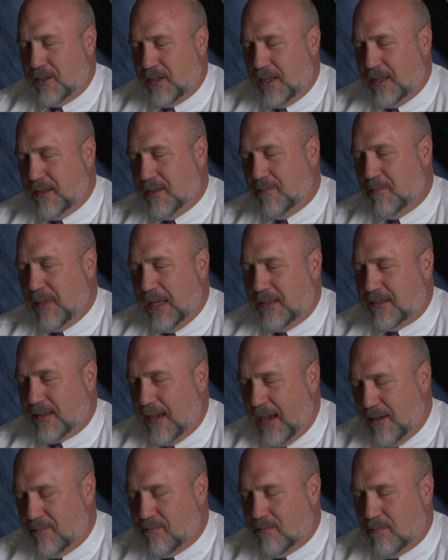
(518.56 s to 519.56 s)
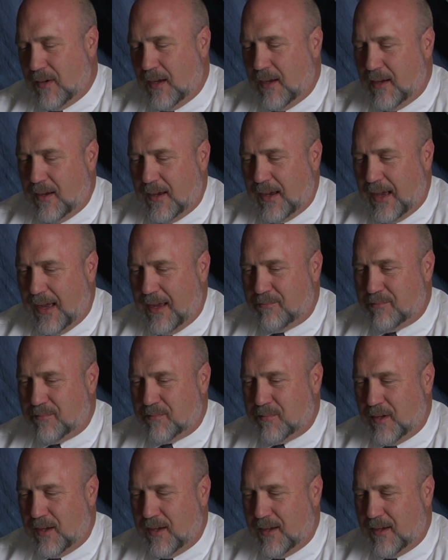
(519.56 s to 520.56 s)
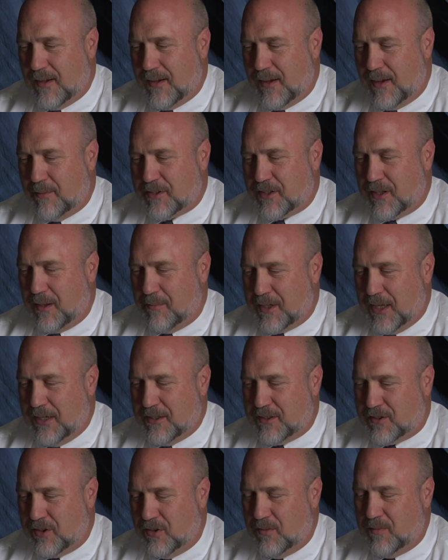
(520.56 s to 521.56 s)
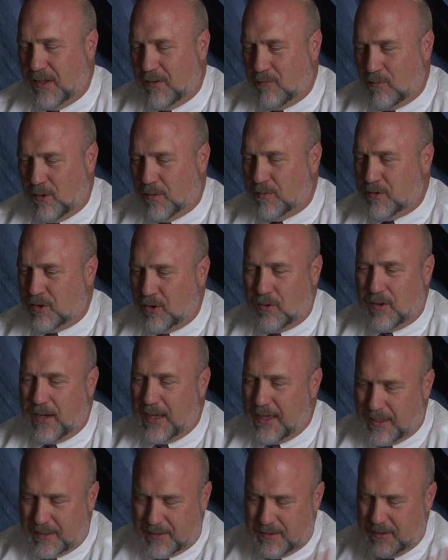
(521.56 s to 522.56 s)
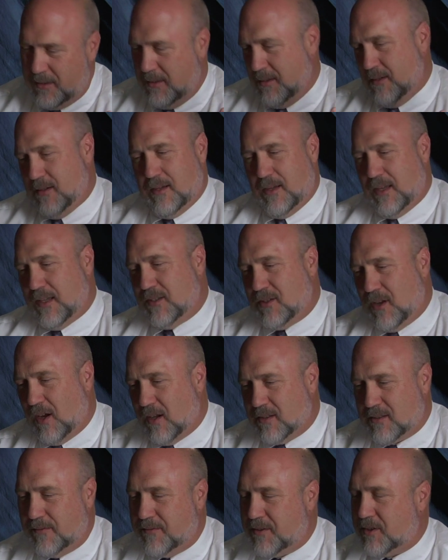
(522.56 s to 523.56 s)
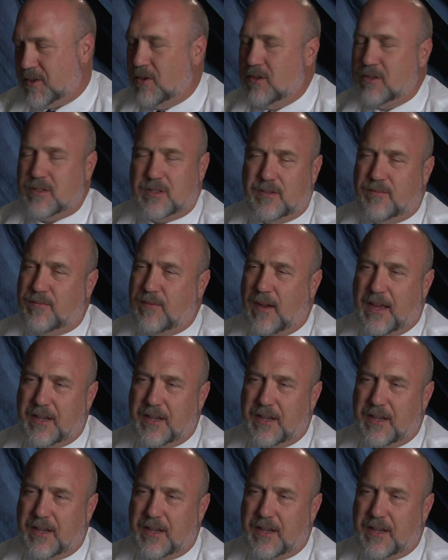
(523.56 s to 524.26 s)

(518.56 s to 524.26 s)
in the meantime, I'm going to assume that we'll do a exhaustive search to